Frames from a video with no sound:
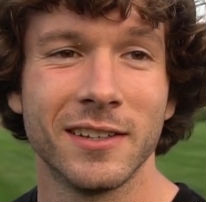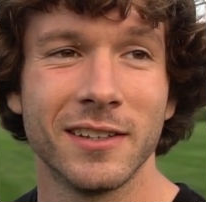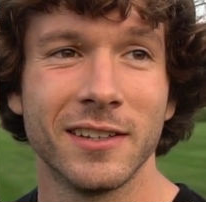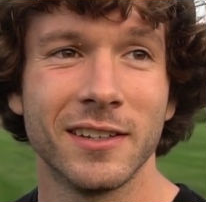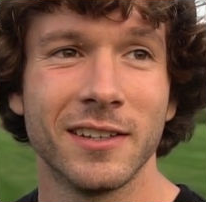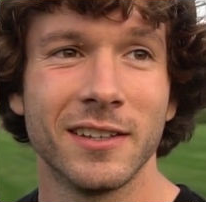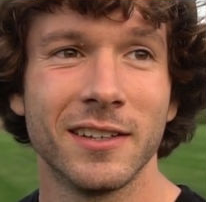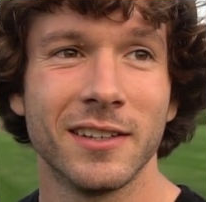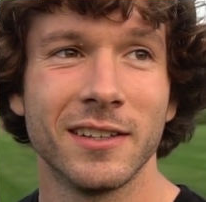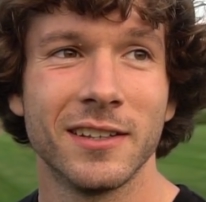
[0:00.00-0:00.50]

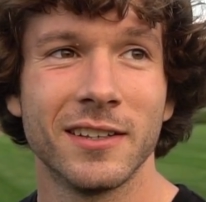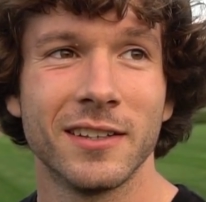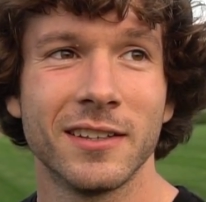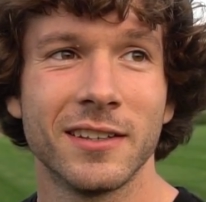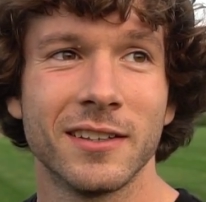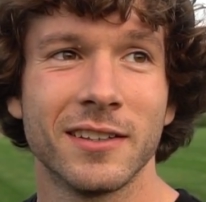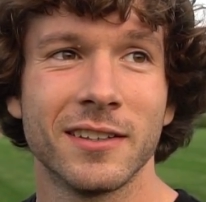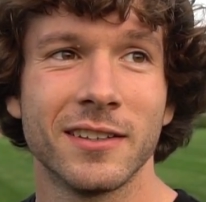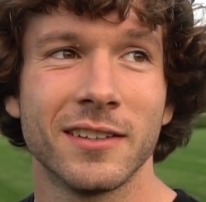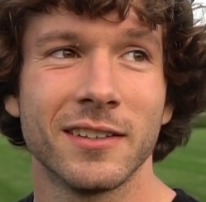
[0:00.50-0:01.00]
What would happen
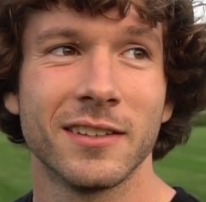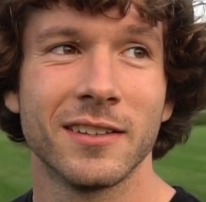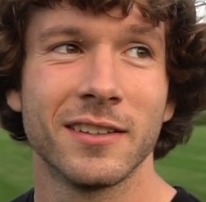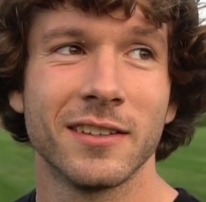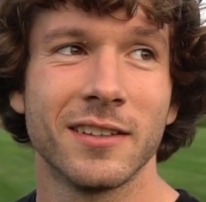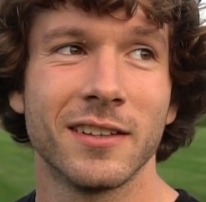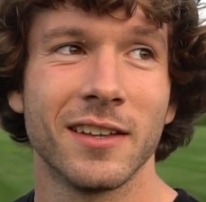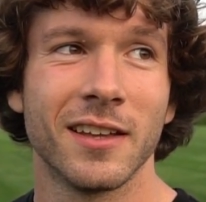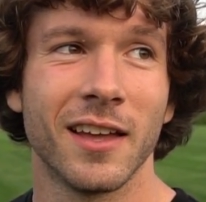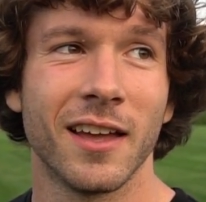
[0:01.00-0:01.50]
if they did?
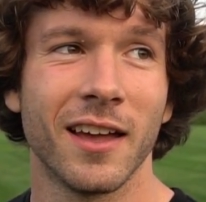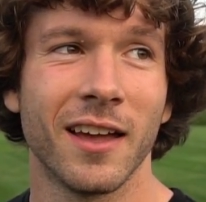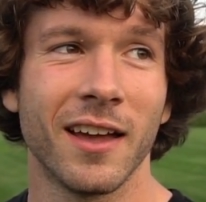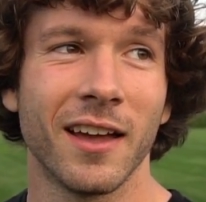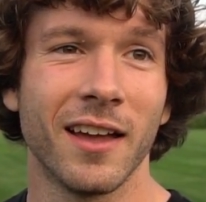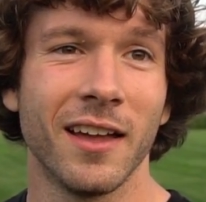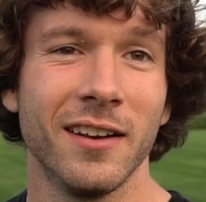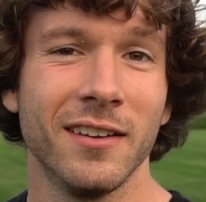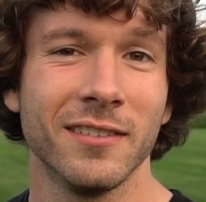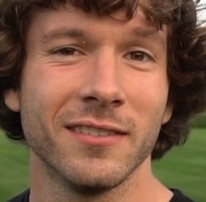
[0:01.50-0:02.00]

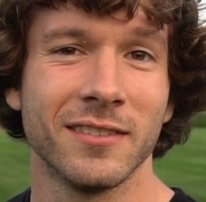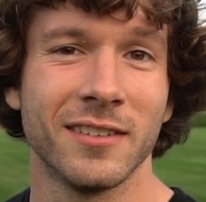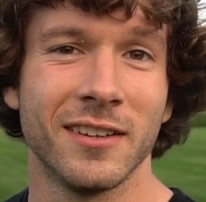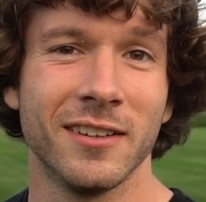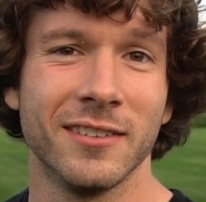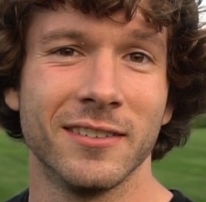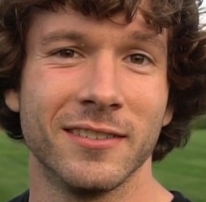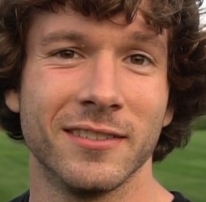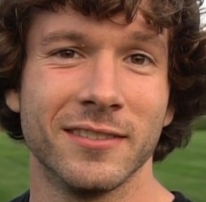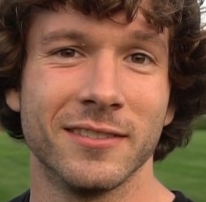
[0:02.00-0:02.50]
I don't know.
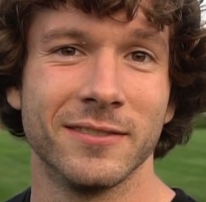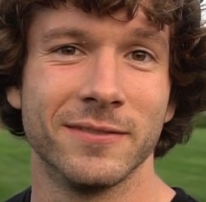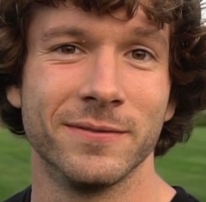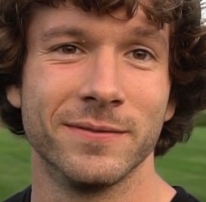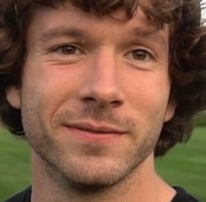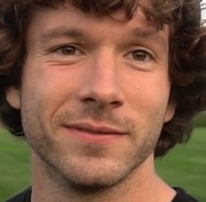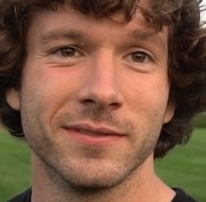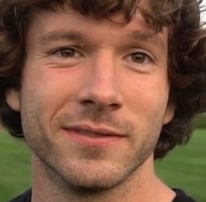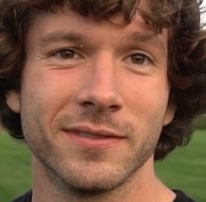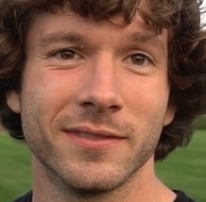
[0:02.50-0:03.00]

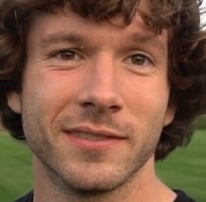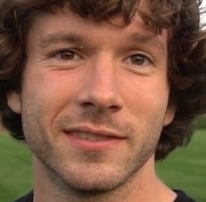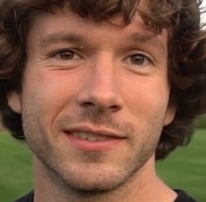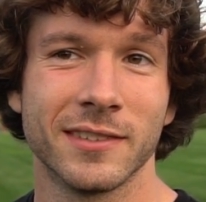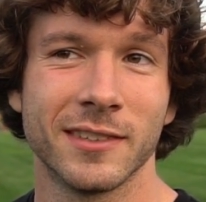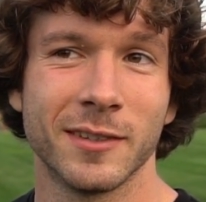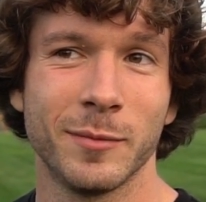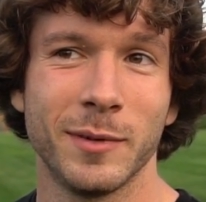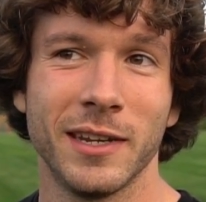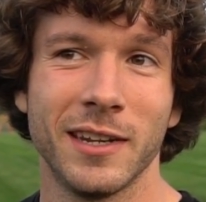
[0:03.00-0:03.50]

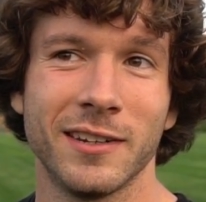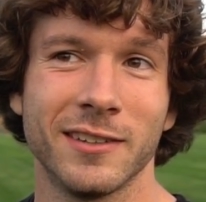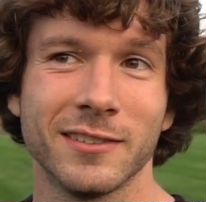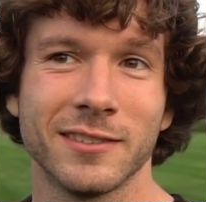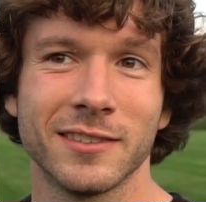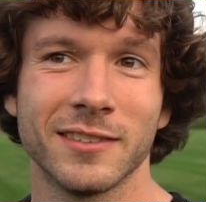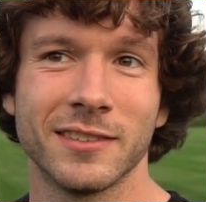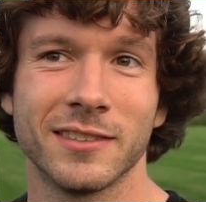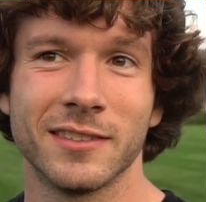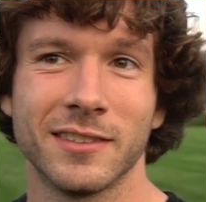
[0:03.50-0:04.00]
I mean, two
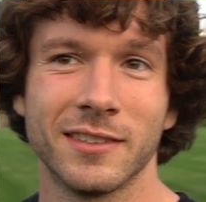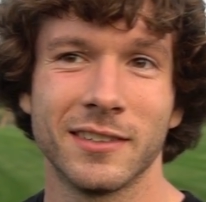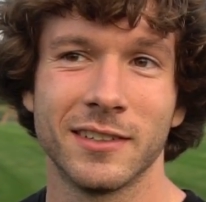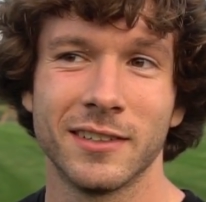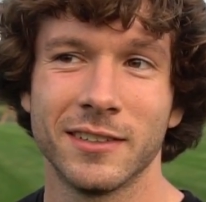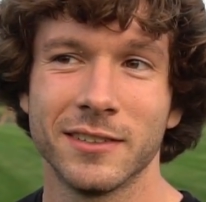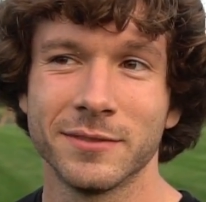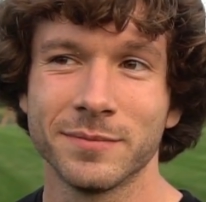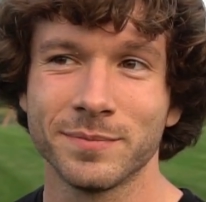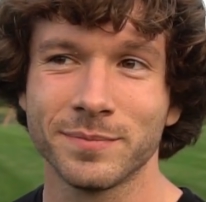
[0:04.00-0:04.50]
little
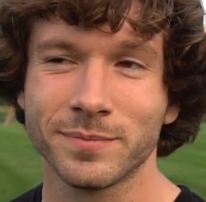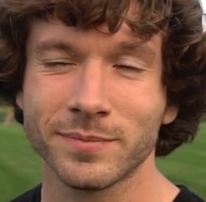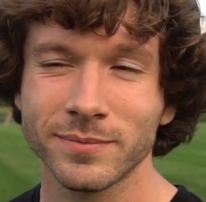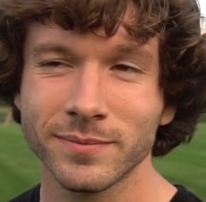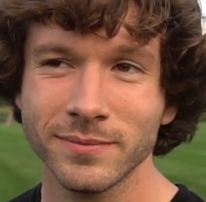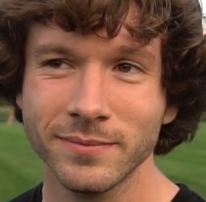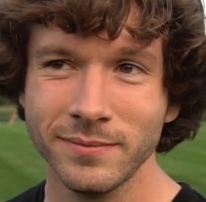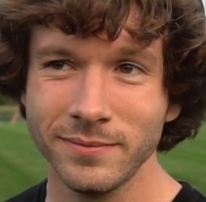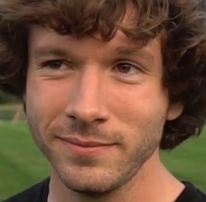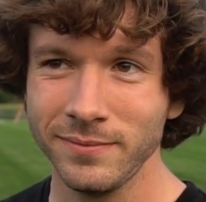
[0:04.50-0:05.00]
F-18s
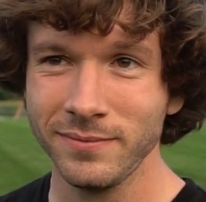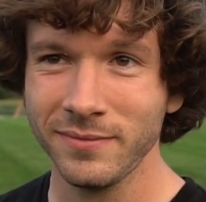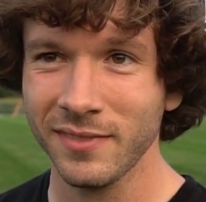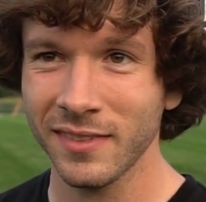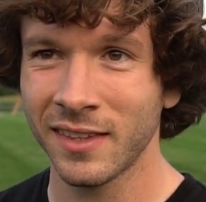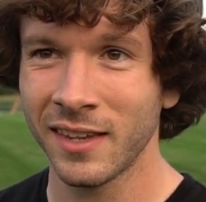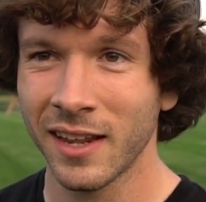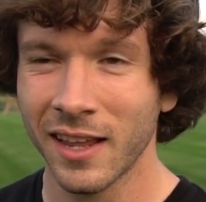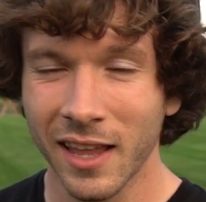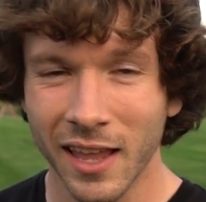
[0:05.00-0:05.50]
would come attack
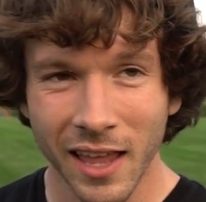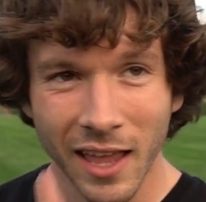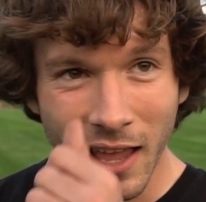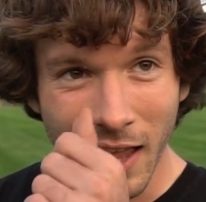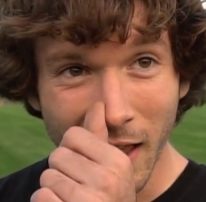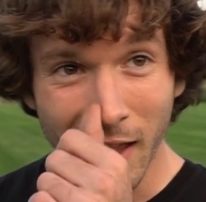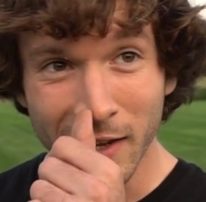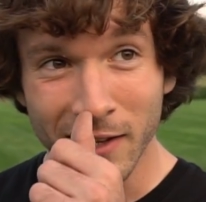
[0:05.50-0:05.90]
your paramotor.